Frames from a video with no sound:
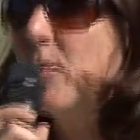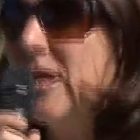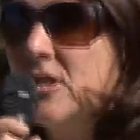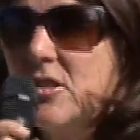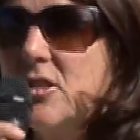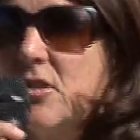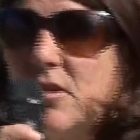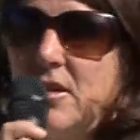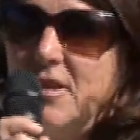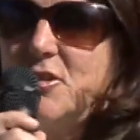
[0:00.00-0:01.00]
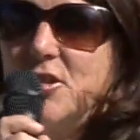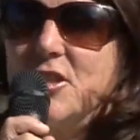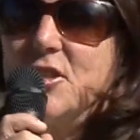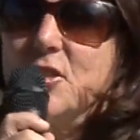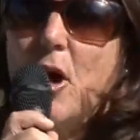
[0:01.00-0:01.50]
bit just to
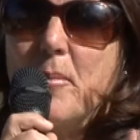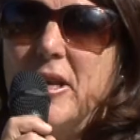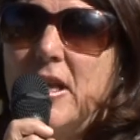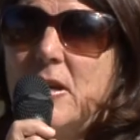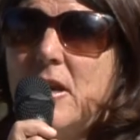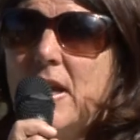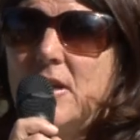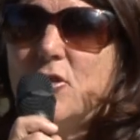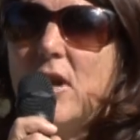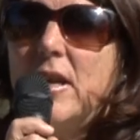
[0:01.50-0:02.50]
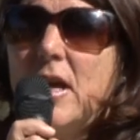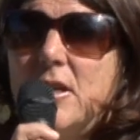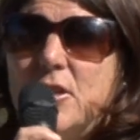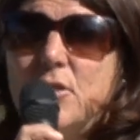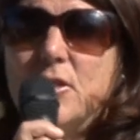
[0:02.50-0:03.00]
stop it and try to
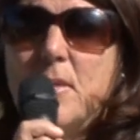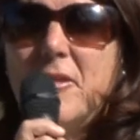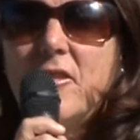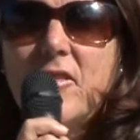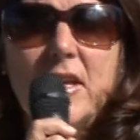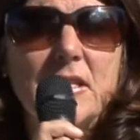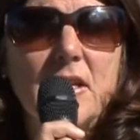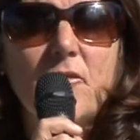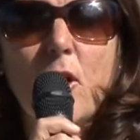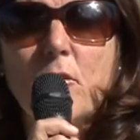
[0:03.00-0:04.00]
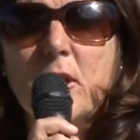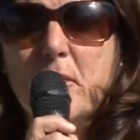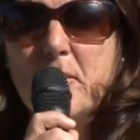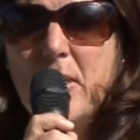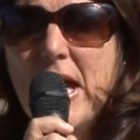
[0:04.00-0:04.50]
undo some of the things that have already
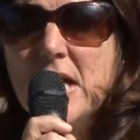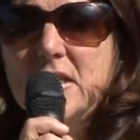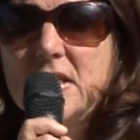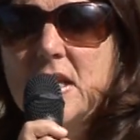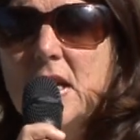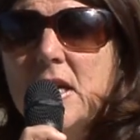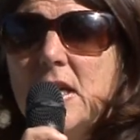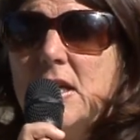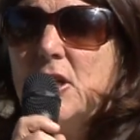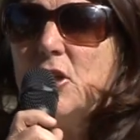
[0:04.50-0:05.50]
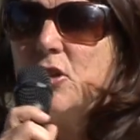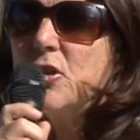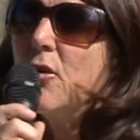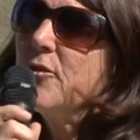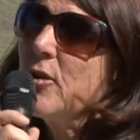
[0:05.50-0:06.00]
been passed.
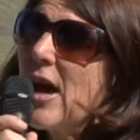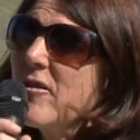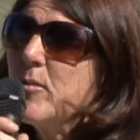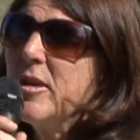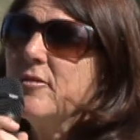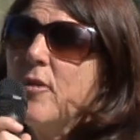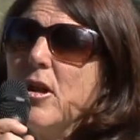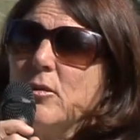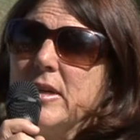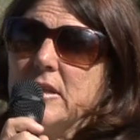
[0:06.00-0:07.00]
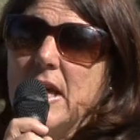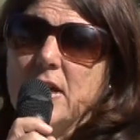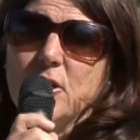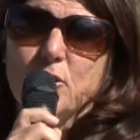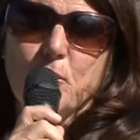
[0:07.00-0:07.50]
So if you haven't been following
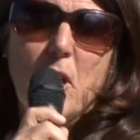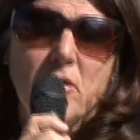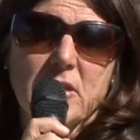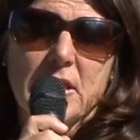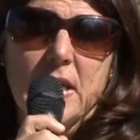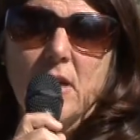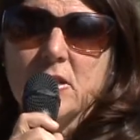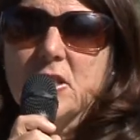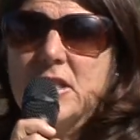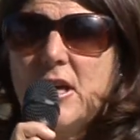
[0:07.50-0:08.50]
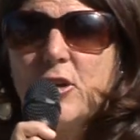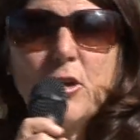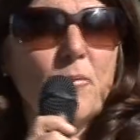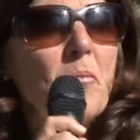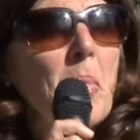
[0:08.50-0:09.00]
land use policy, I'll just tell
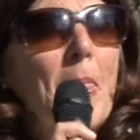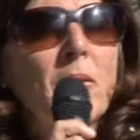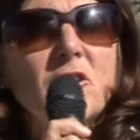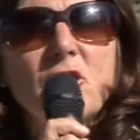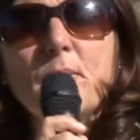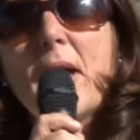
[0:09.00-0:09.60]
you, Jim